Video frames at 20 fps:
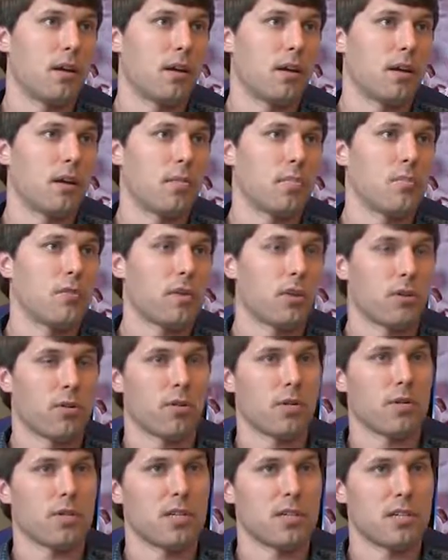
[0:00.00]
One
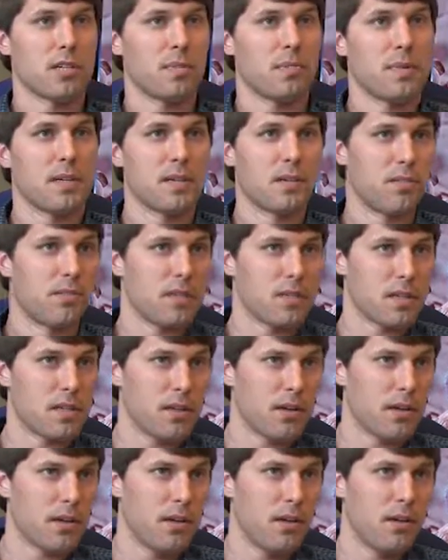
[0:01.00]
hurdle is
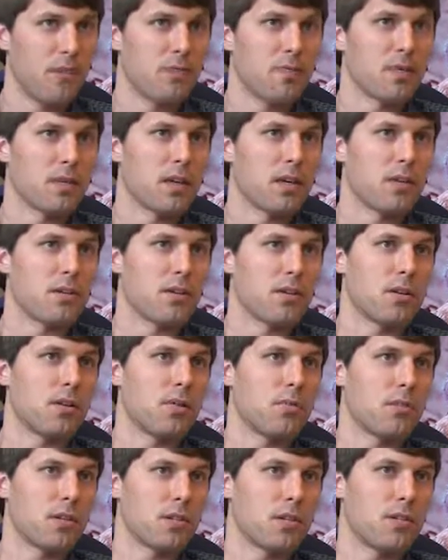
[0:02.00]
specificity. So
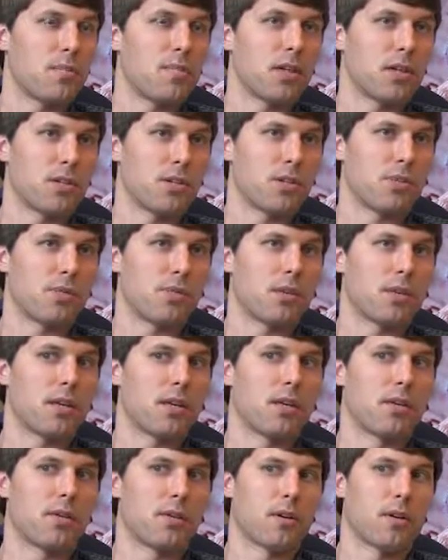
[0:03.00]
you want to make sure
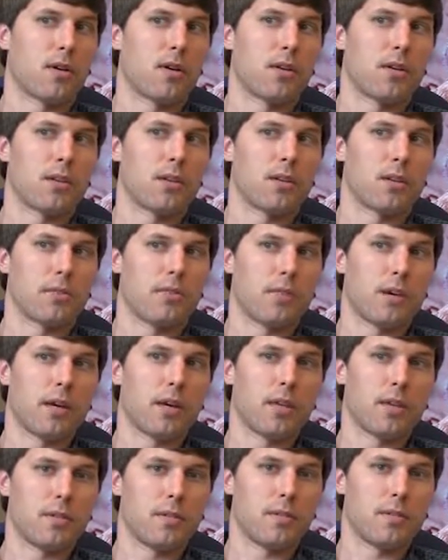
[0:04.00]
that you're cutting the
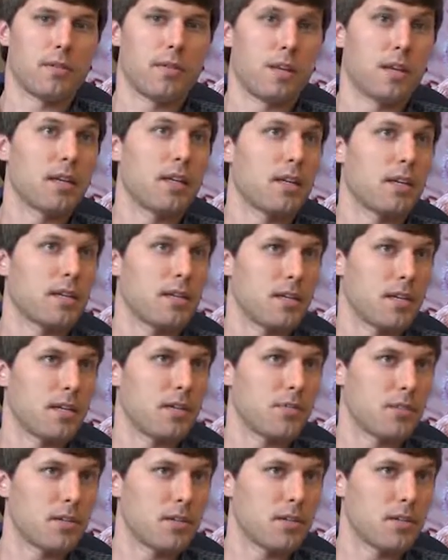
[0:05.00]
right DNA
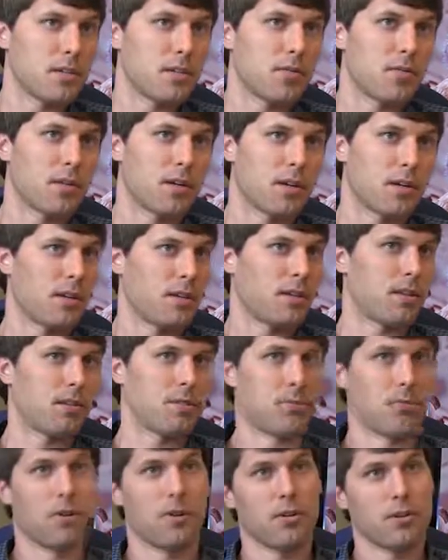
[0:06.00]
sequence. You don't want to cut
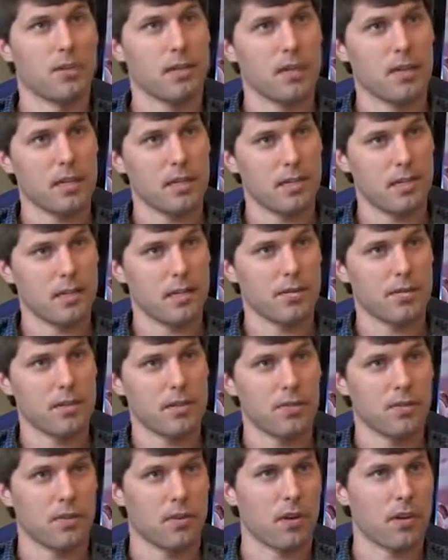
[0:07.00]
the wrong DNA
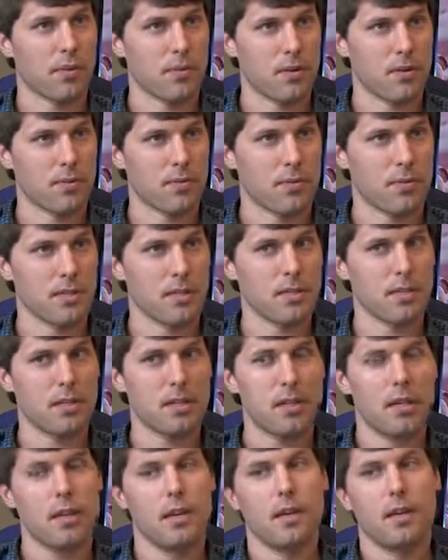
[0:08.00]
sequence for obvious
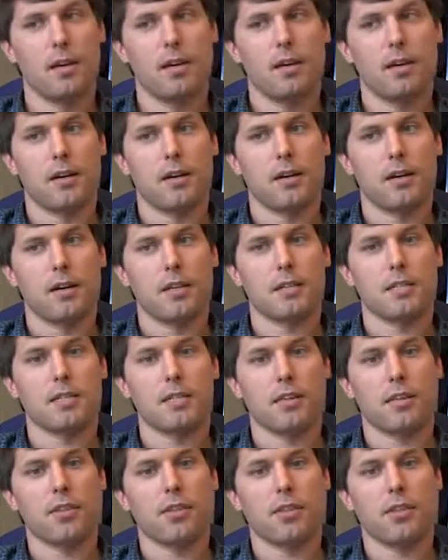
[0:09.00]
reasons. The
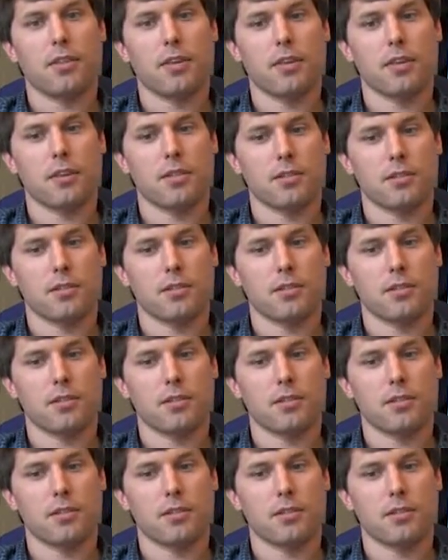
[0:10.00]
second thing